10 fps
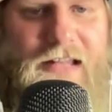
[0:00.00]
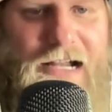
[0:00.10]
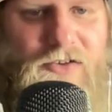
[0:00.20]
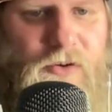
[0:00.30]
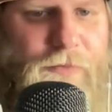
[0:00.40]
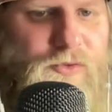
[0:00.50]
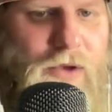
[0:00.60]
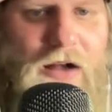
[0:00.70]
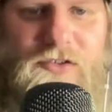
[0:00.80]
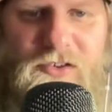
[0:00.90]
in that group as
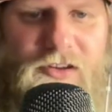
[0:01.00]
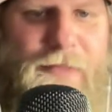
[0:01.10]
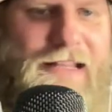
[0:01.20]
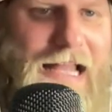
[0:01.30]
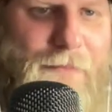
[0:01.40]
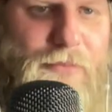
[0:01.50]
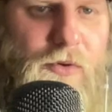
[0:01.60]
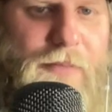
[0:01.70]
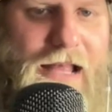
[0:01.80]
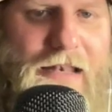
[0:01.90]
well, it's just going to make that
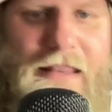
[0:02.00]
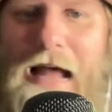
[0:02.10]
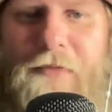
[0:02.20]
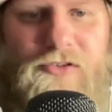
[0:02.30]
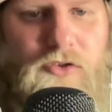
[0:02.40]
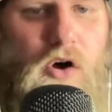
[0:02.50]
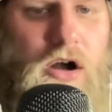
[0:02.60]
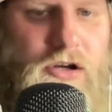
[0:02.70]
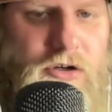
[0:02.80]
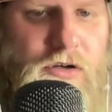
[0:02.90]
bullpen that much
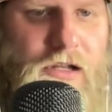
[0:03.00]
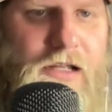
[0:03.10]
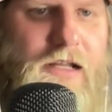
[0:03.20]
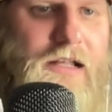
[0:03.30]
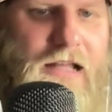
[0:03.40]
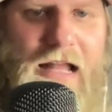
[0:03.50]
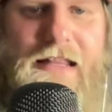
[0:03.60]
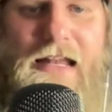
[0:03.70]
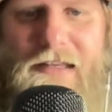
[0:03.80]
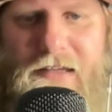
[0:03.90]
longer. And
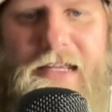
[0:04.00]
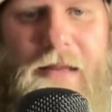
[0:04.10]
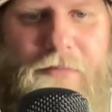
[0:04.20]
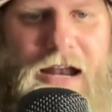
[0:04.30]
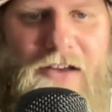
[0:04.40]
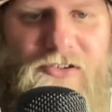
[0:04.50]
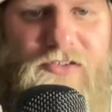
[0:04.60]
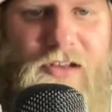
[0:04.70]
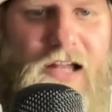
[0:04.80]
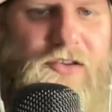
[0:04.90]
then get Brash and
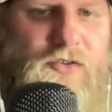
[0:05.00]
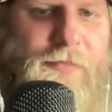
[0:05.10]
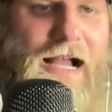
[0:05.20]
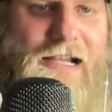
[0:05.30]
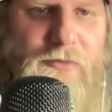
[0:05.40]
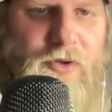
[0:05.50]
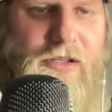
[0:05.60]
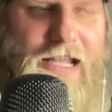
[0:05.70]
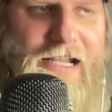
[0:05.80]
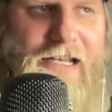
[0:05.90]
Santos back and
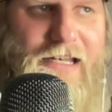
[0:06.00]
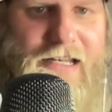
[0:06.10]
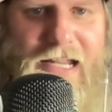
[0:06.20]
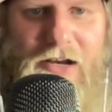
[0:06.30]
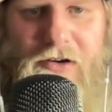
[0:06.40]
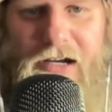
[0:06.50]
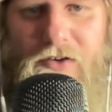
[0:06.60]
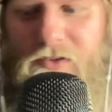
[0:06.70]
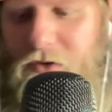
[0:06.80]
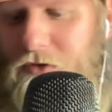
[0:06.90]
really kicking into gear here. So